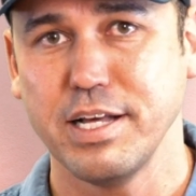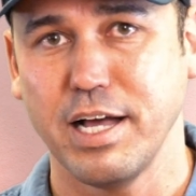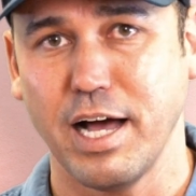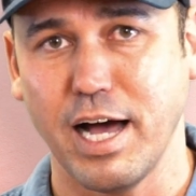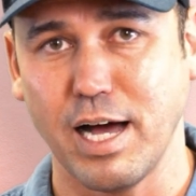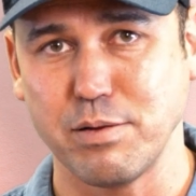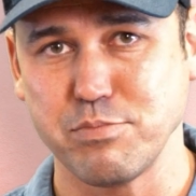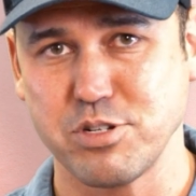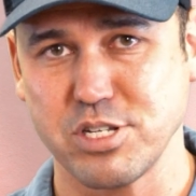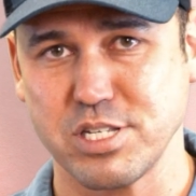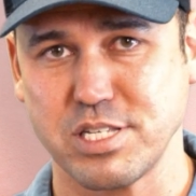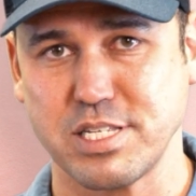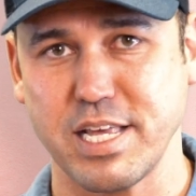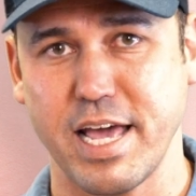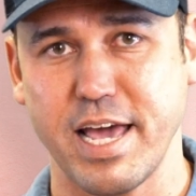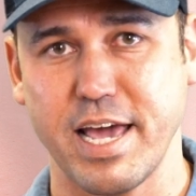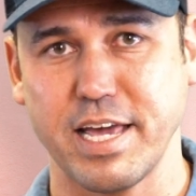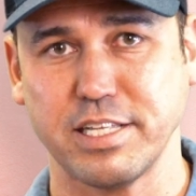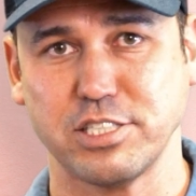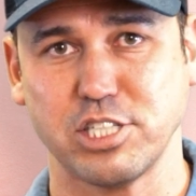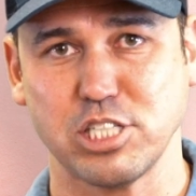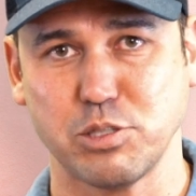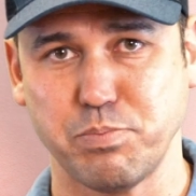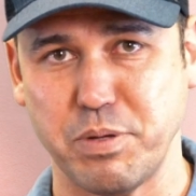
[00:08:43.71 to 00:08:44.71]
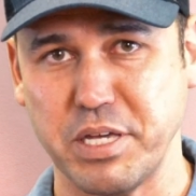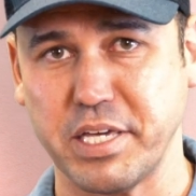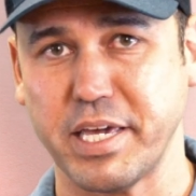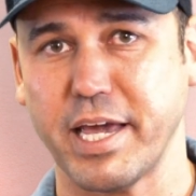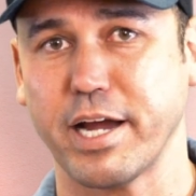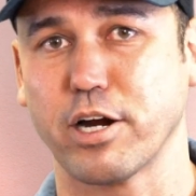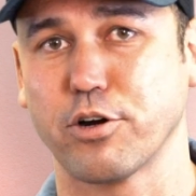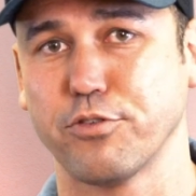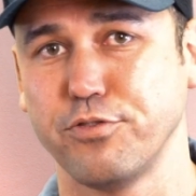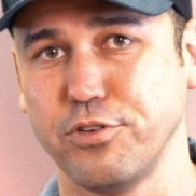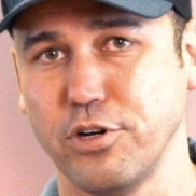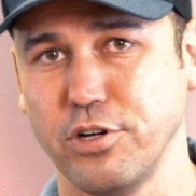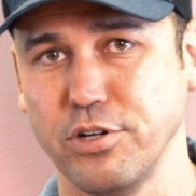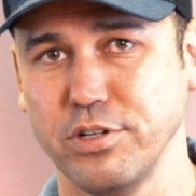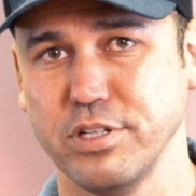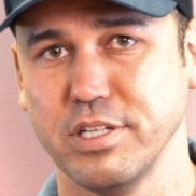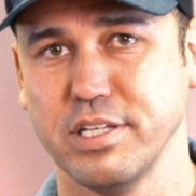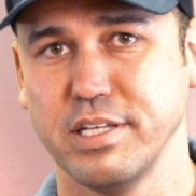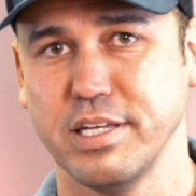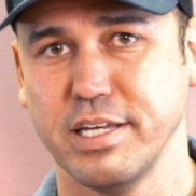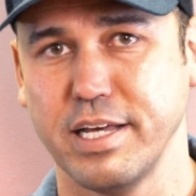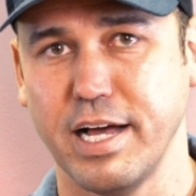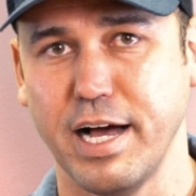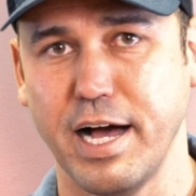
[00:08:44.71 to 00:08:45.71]
I'm just saying just be careful
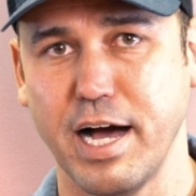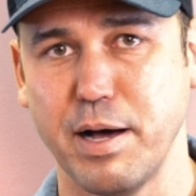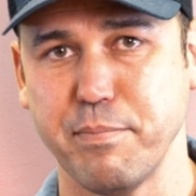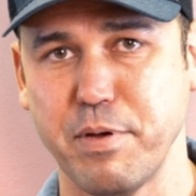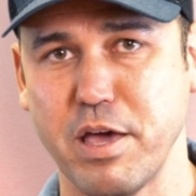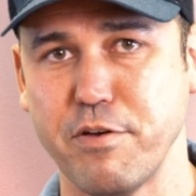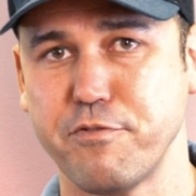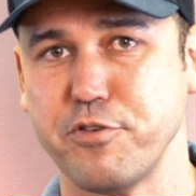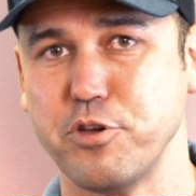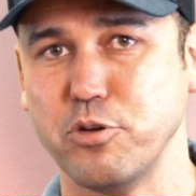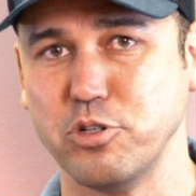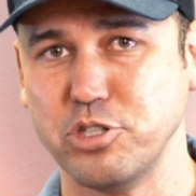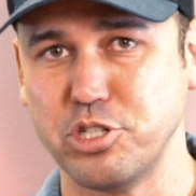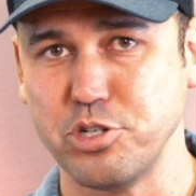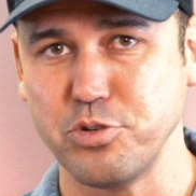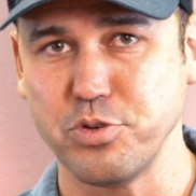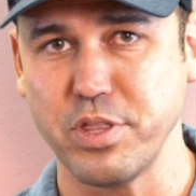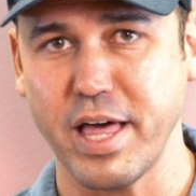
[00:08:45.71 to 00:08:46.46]
if you do